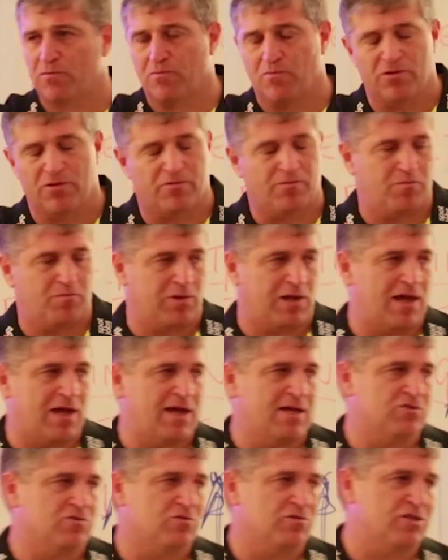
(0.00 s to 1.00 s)
the, the
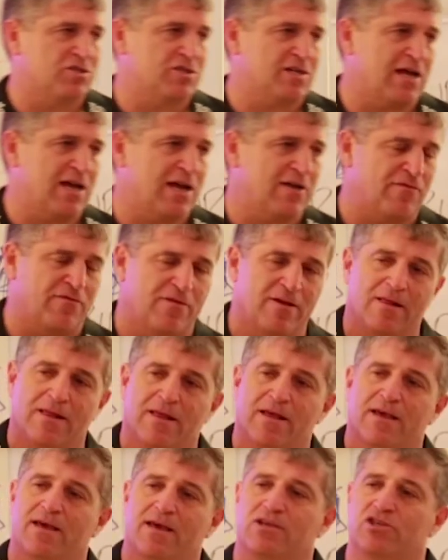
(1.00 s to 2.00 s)
players or the staff.
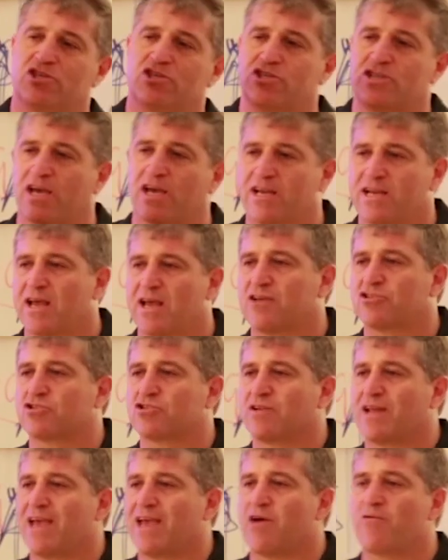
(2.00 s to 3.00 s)
He'd just take
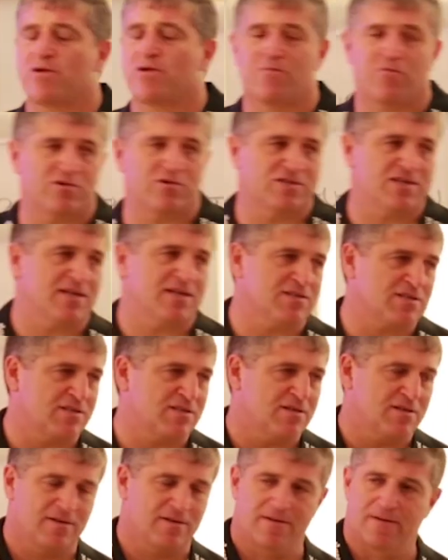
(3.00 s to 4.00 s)
notes on how he
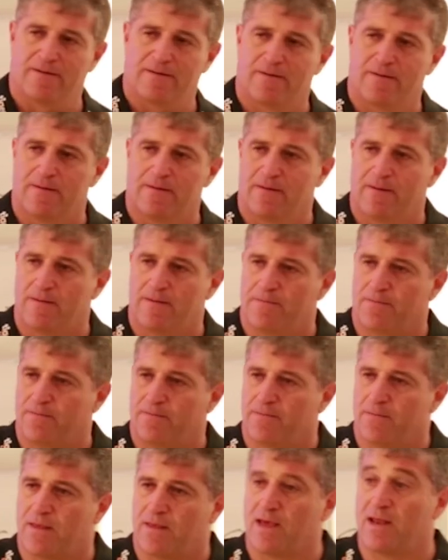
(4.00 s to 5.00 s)
presents.
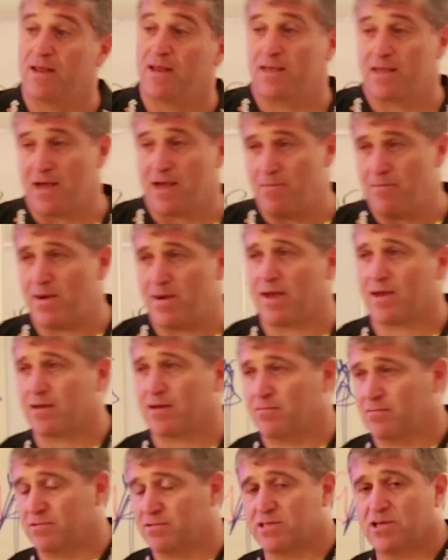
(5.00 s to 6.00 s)
And he'd come
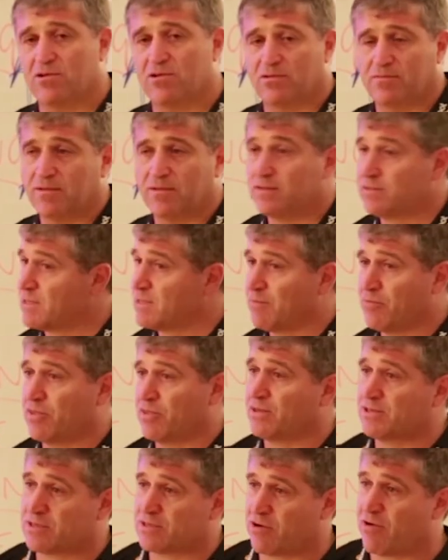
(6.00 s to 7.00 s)
back and tell, and some
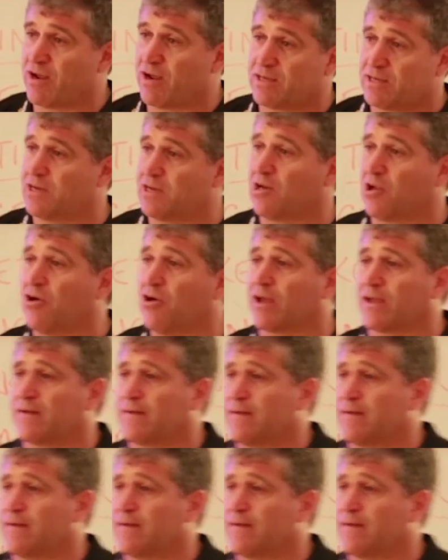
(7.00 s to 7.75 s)
things Craig didn't like,